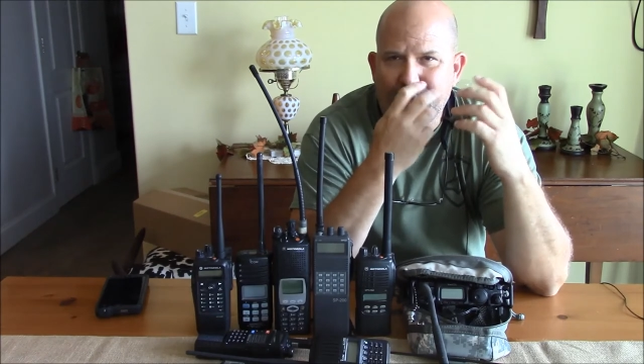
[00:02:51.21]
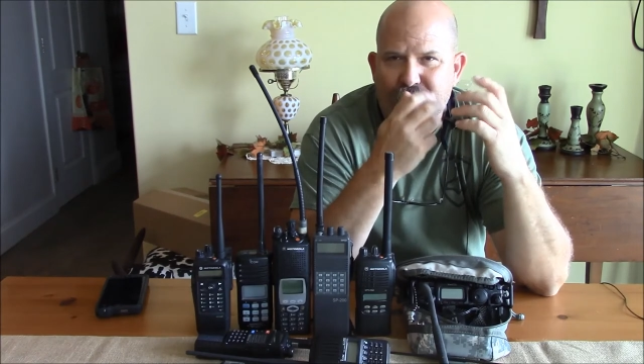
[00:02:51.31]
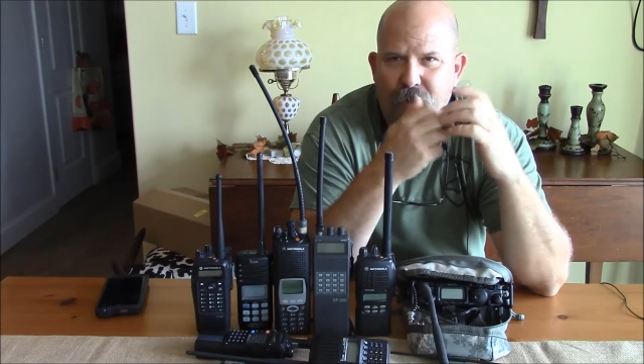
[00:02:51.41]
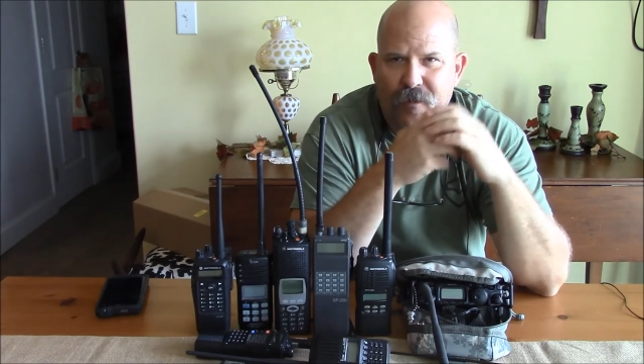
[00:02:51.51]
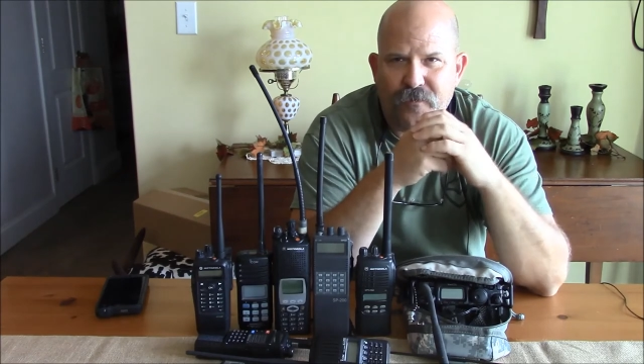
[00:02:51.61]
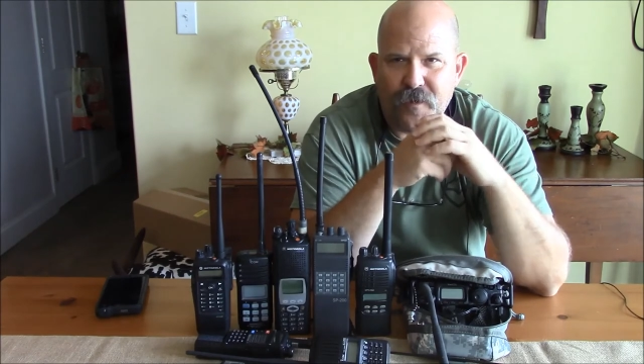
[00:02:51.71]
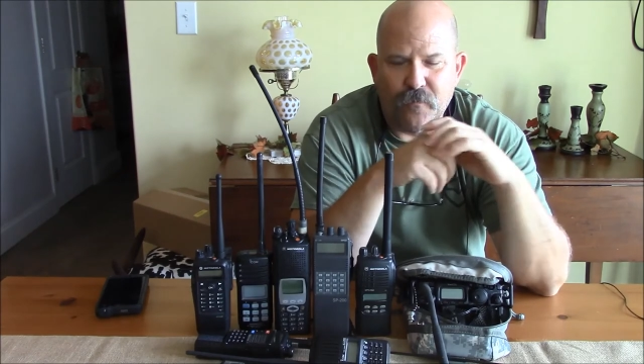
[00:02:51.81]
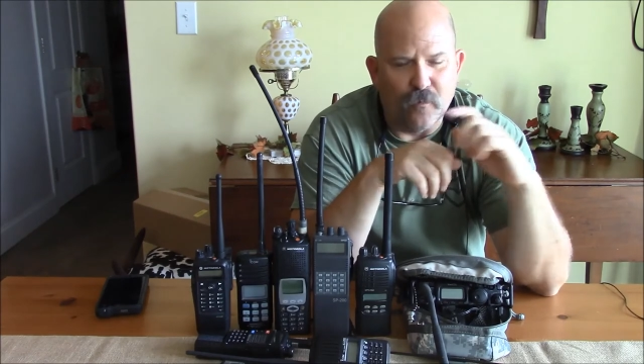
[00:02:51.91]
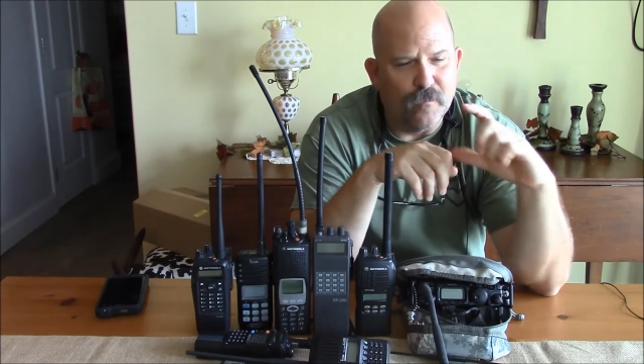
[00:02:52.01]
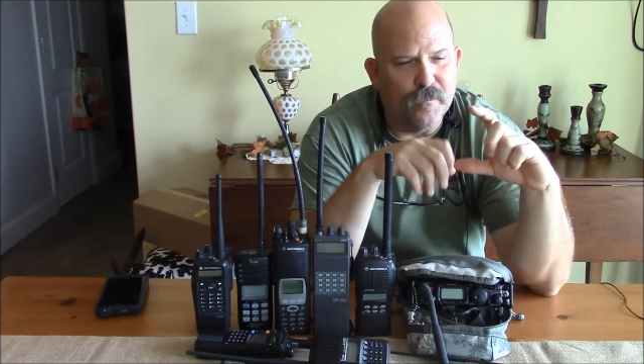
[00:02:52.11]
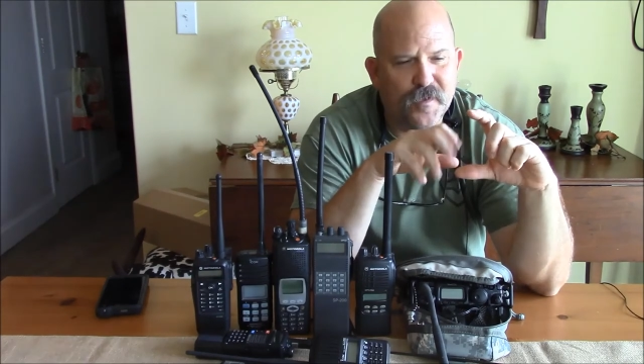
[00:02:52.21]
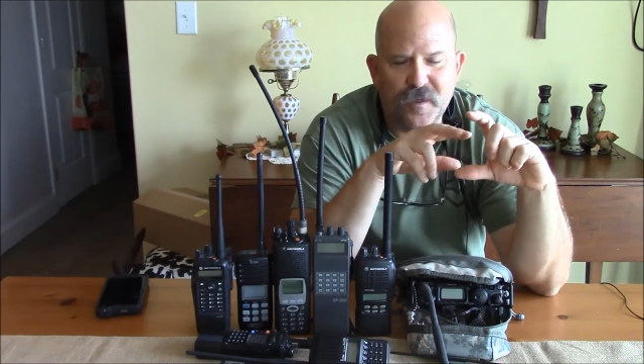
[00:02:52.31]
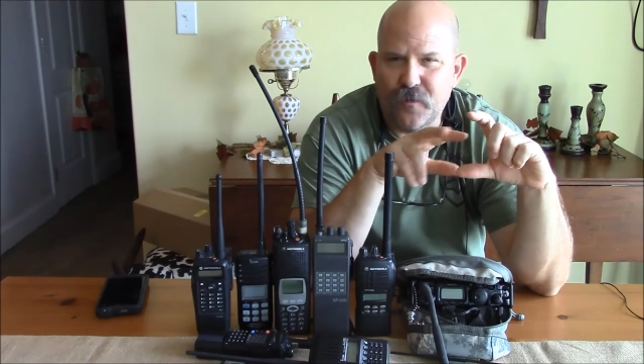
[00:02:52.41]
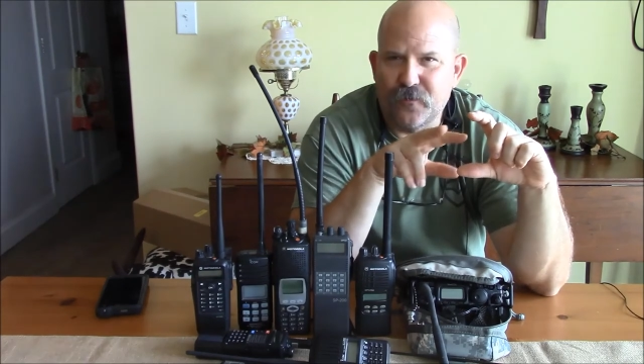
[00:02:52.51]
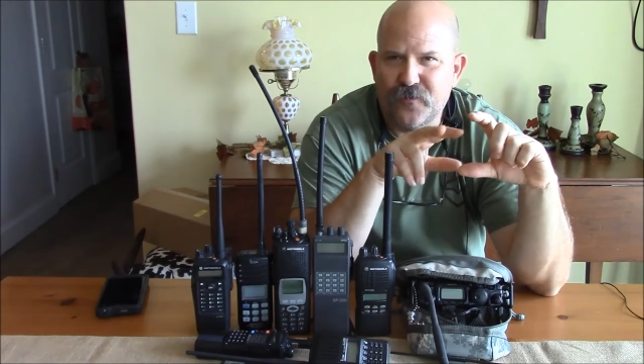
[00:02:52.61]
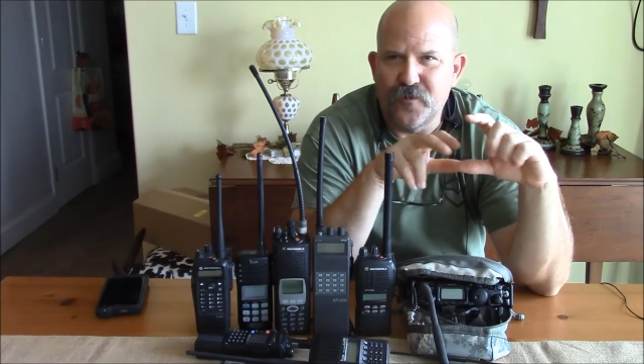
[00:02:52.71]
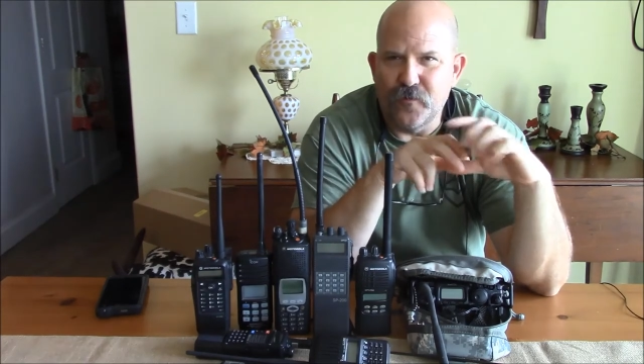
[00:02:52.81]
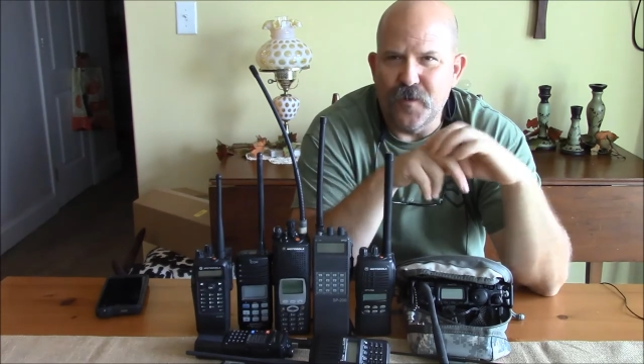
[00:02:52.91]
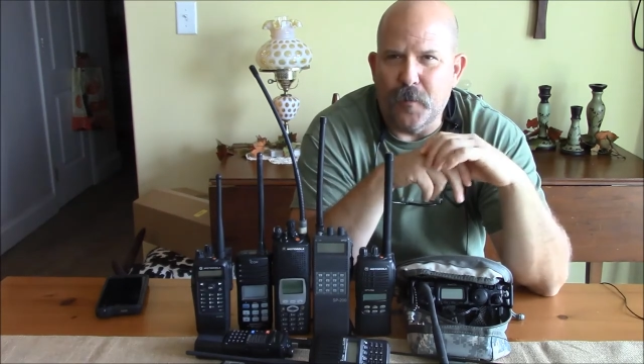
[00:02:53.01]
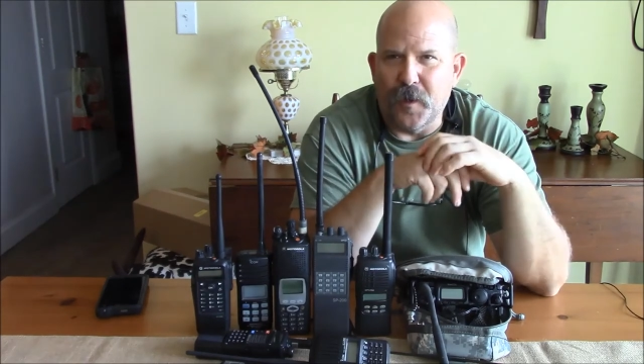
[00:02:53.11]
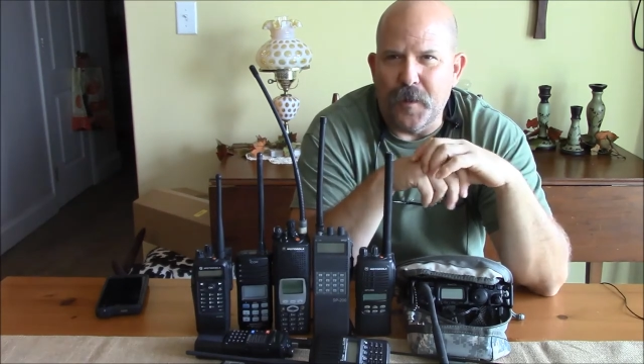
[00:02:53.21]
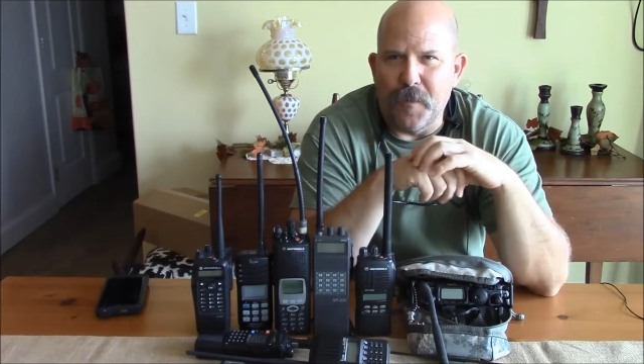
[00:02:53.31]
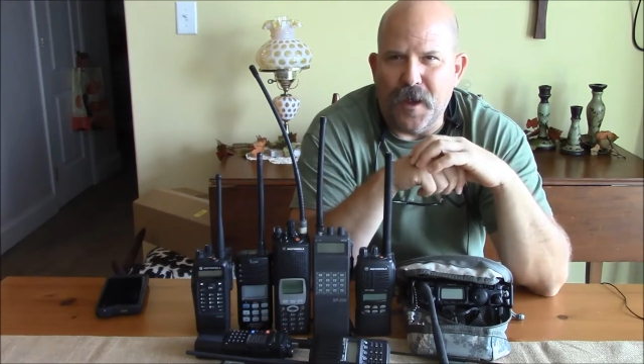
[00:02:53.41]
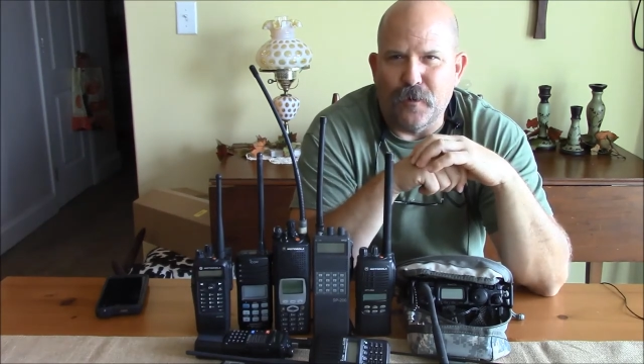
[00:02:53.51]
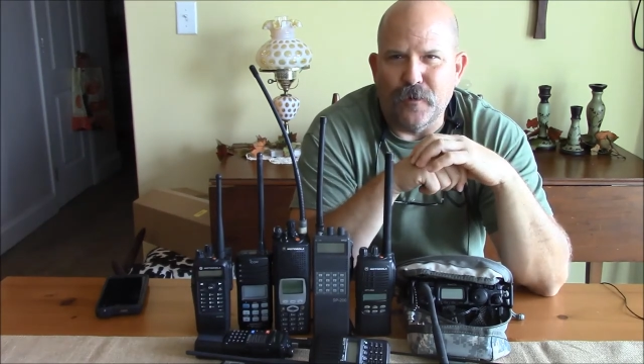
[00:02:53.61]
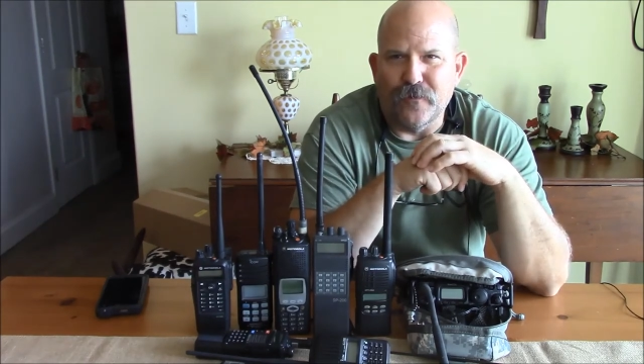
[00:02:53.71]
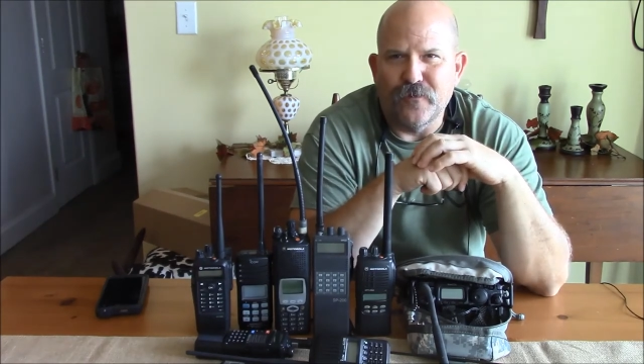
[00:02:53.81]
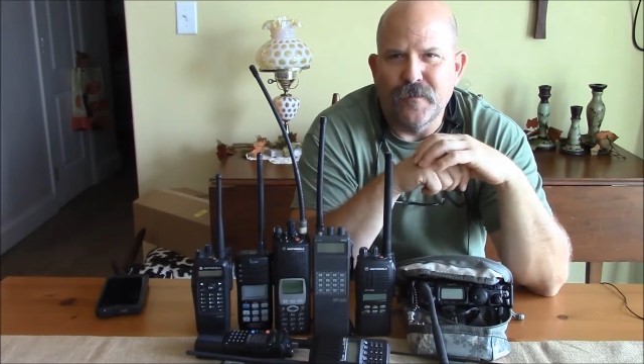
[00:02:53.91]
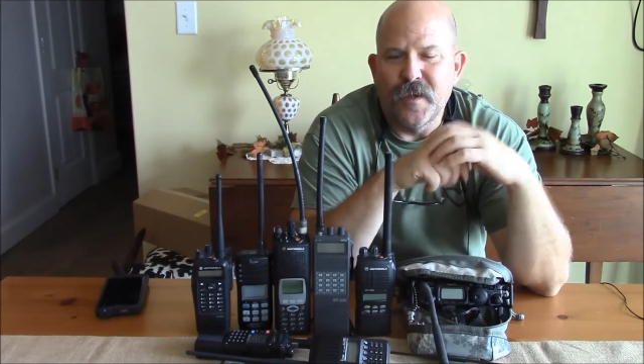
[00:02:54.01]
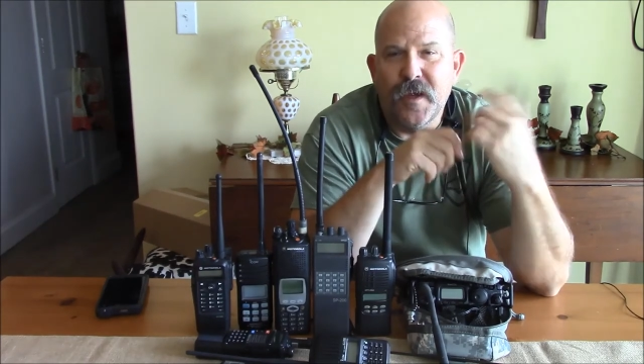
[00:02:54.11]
transceiver that used two AA batteries.